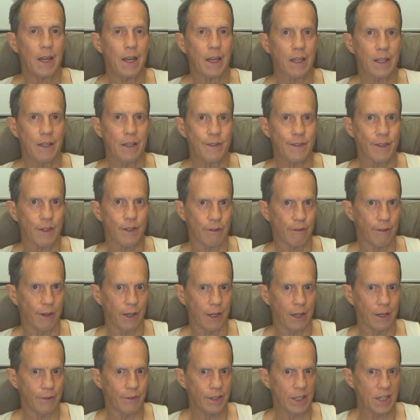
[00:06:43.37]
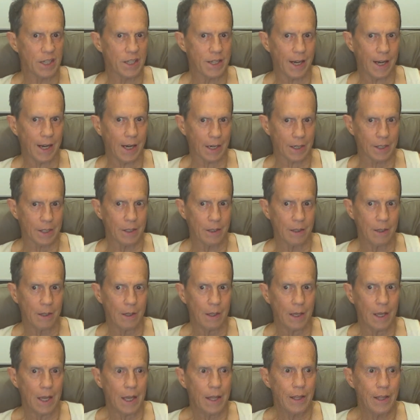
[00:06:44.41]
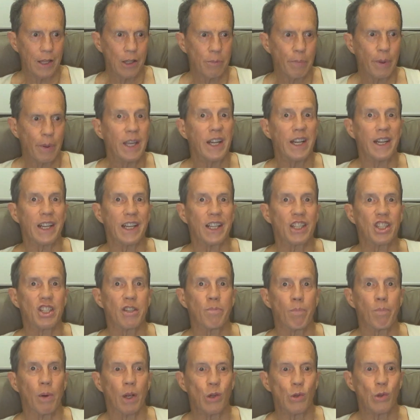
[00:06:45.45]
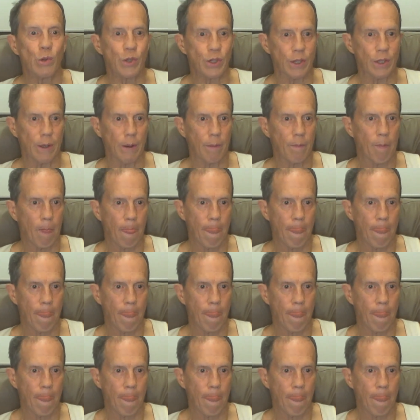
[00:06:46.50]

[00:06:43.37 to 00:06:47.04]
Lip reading: can survive intact. There'll be an explosion.